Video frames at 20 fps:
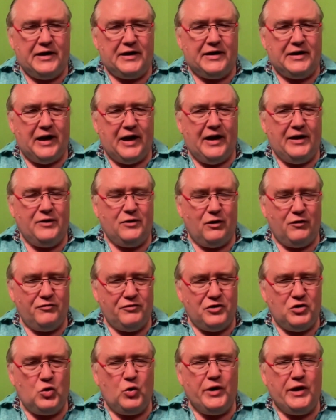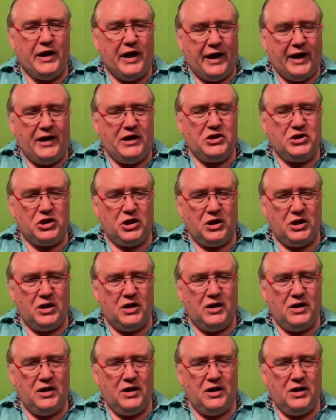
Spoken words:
a kind of tree angel,